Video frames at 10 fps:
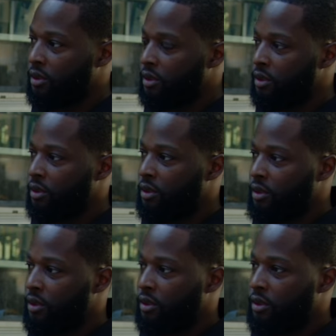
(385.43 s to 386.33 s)

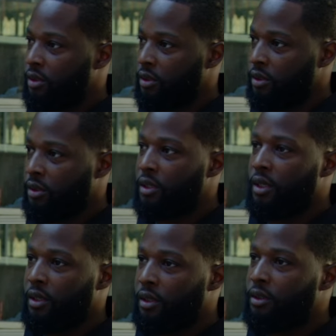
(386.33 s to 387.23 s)

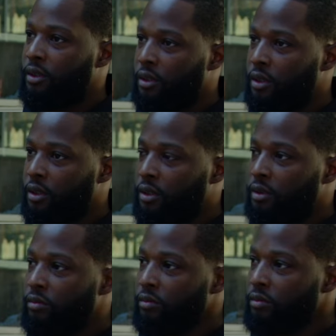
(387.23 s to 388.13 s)

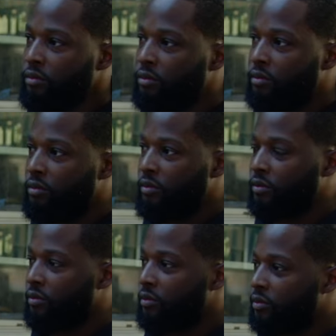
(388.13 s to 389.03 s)

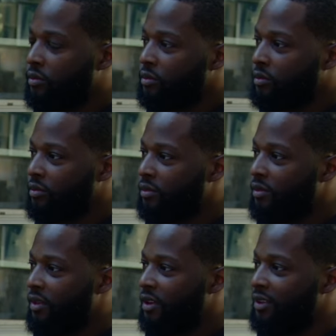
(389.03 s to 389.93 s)

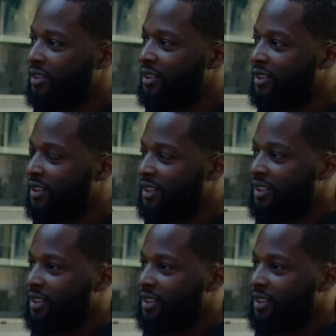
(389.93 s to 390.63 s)
No words are spoken by the person on screen.